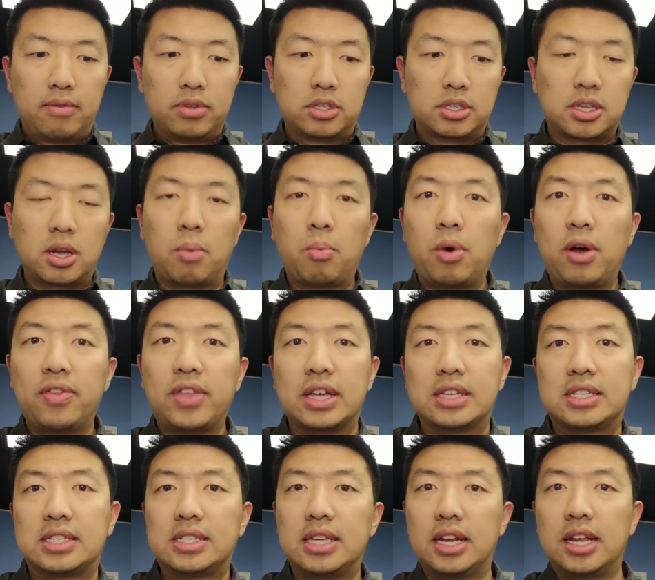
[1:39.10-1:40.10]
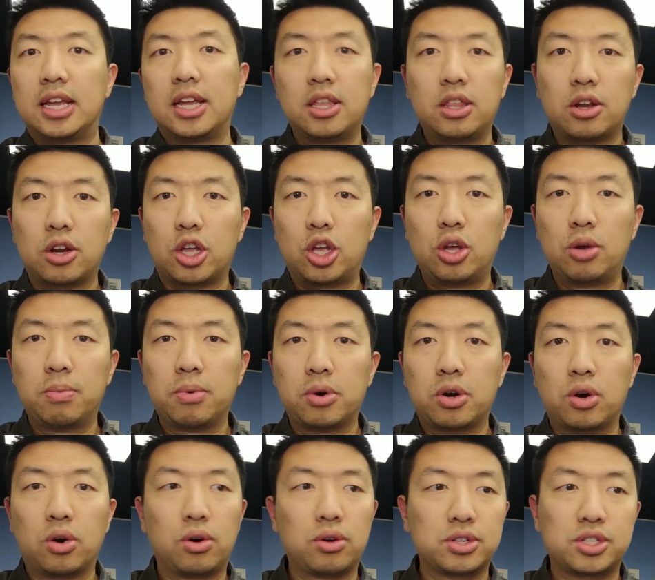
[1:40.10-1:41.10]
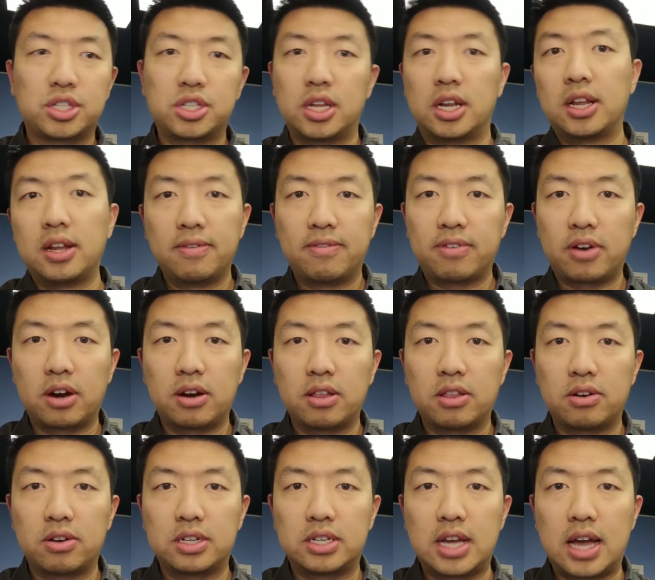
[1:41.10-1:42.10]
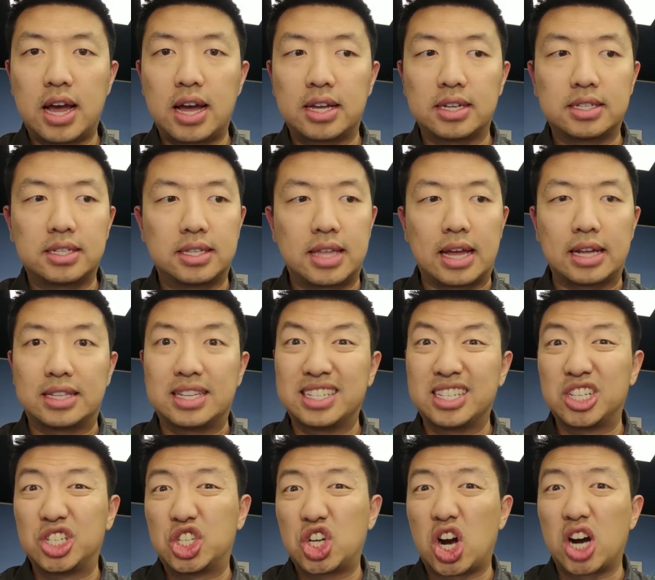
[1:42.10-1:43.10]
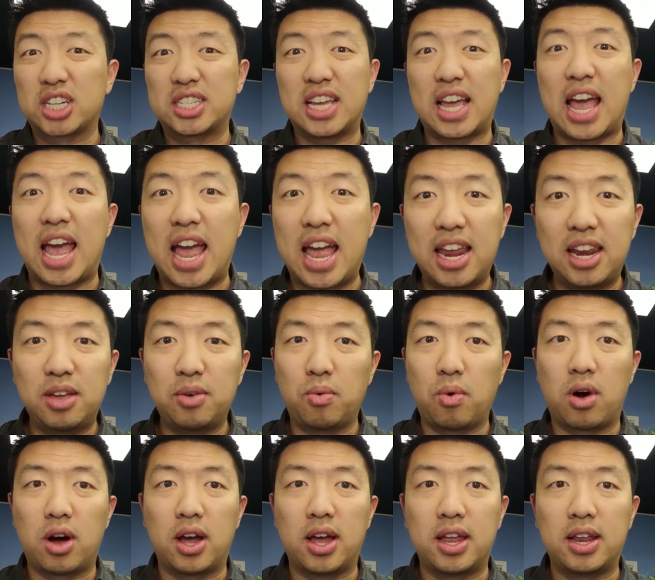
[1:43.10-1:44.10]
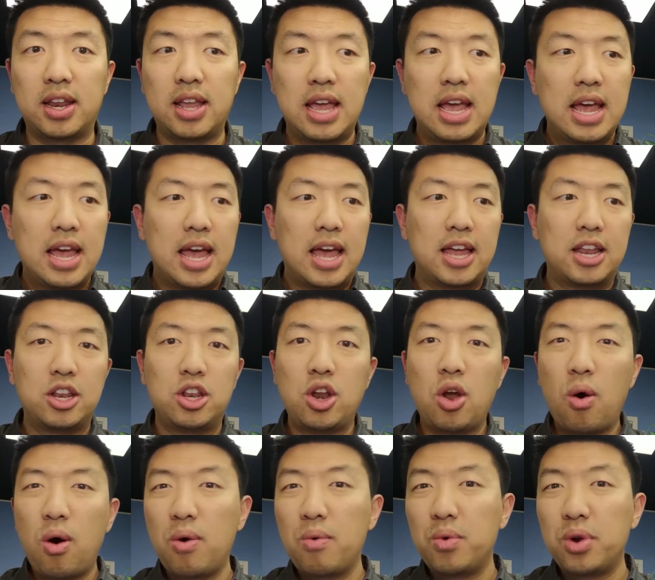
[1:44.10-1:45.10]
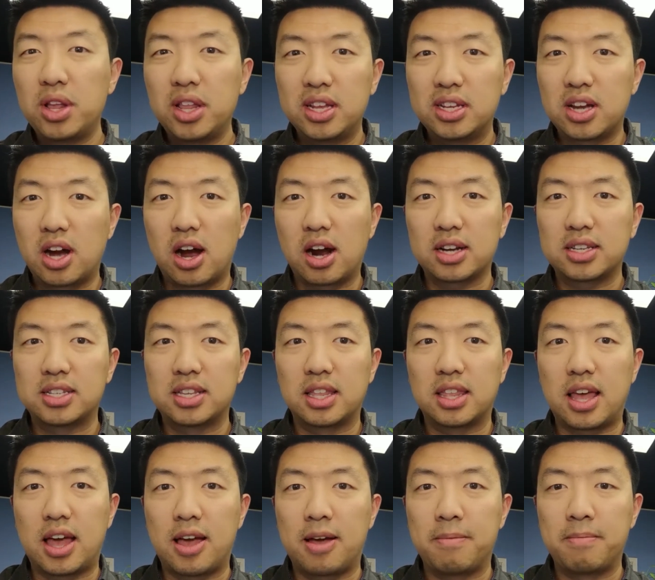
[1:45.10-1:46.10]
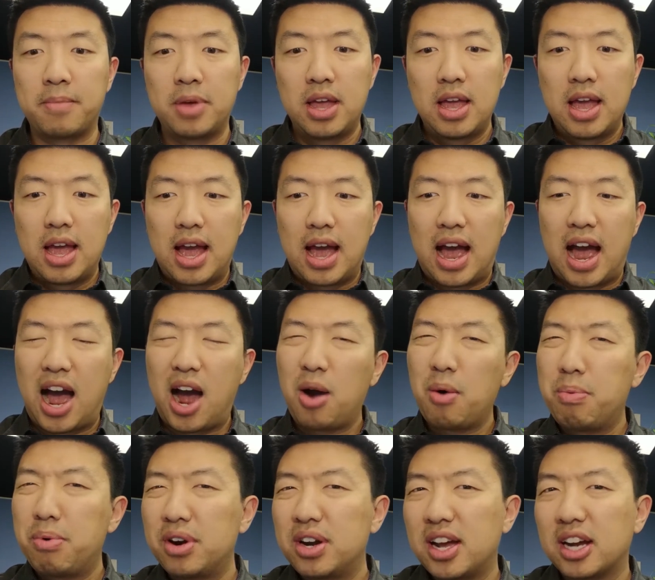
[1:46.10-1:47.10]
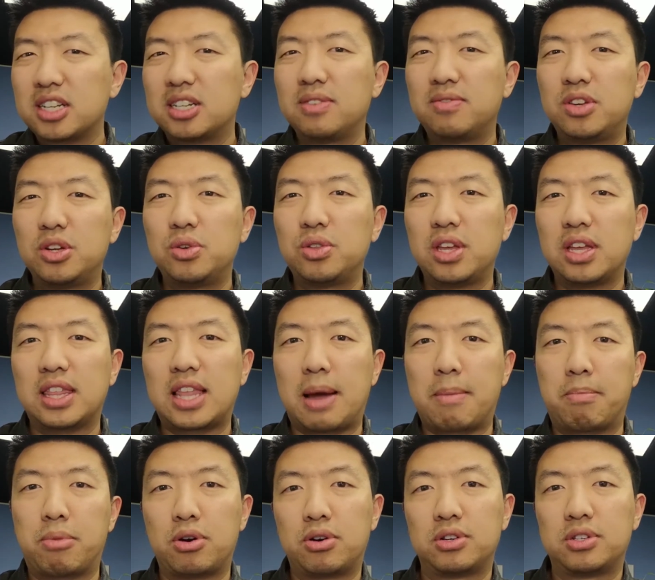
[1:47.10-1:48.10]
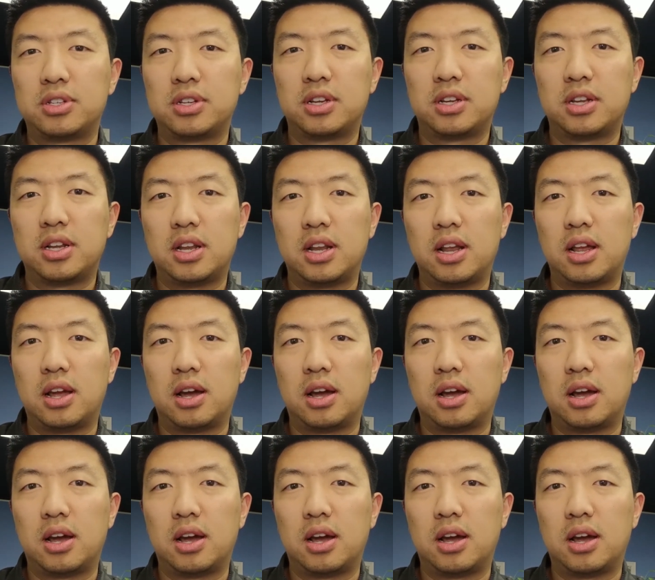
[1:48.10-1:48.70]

Someone that's sitting in their cubicle or sitting in front of their desk that doesn't talk to anyone and no one really talks to them, how productive do you think that person